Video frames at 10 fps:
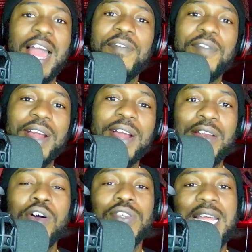I forgot
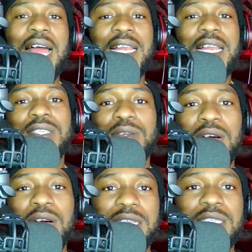how stylish
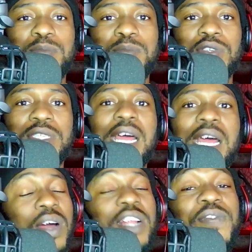Squash is, bro.
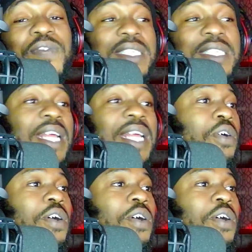Squash full of style.